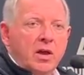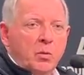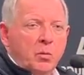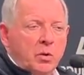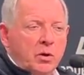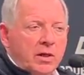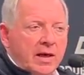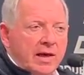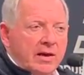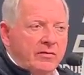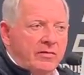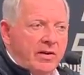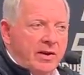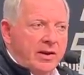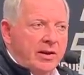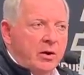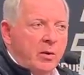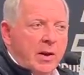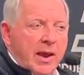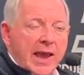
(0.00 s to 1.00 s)
We'll have,
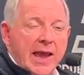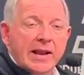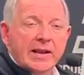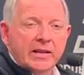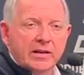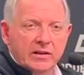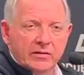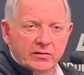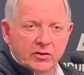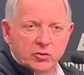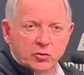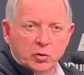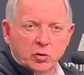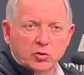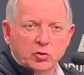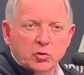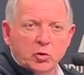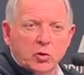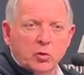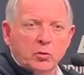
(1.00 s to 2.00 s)
you know, an individual
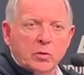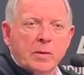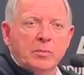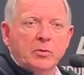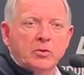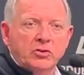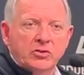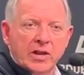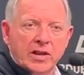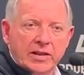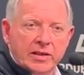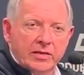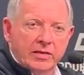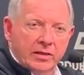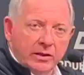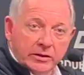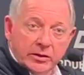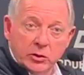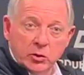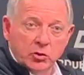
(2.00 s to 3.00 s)
sort of representing
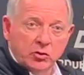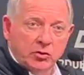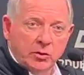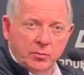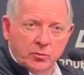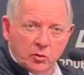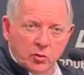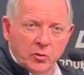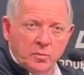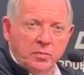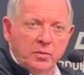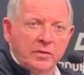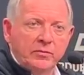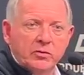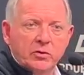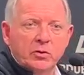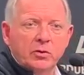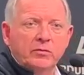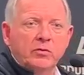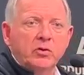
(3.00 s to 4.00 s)
the leadership group of the
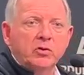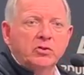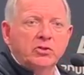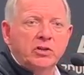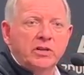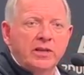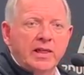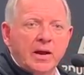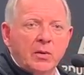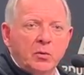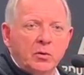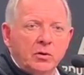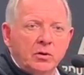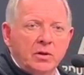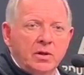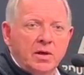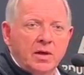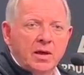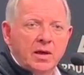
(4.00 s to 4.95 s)
university that will,